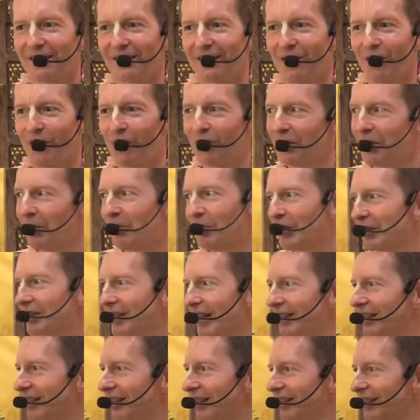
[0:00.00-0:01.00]
Only
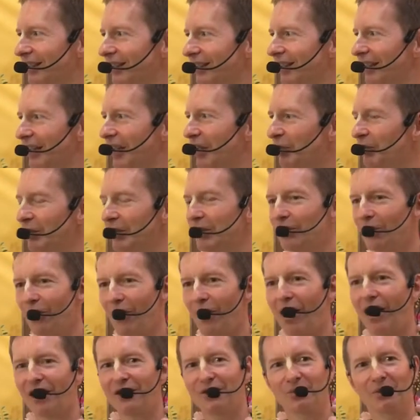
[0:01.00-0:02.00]
pretending. If in your
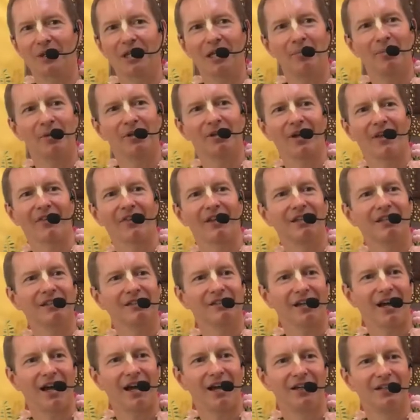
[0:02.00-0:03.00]
heart you keep another
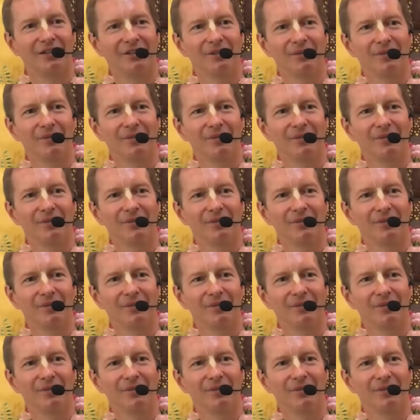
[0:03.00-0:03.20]
desire.